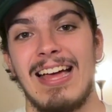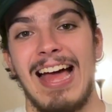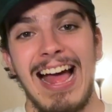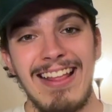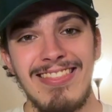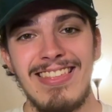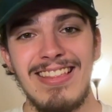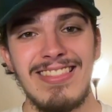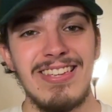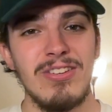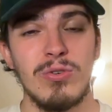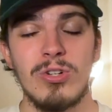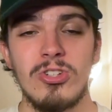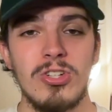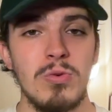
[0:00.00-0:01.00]
I think that
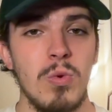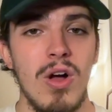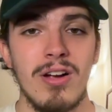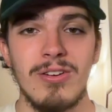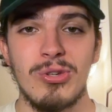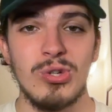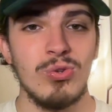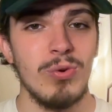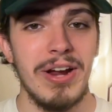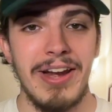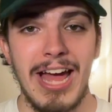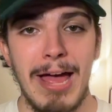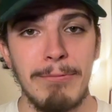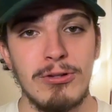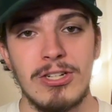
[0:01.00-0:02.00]
Christian Walker's a great
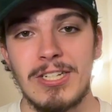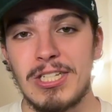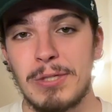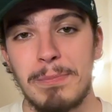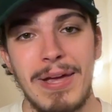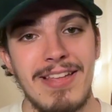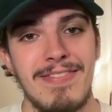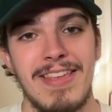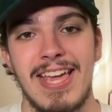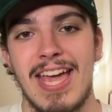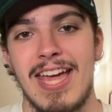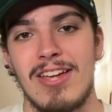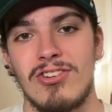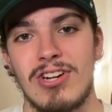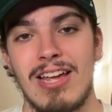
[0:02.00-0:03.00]
option despite the age.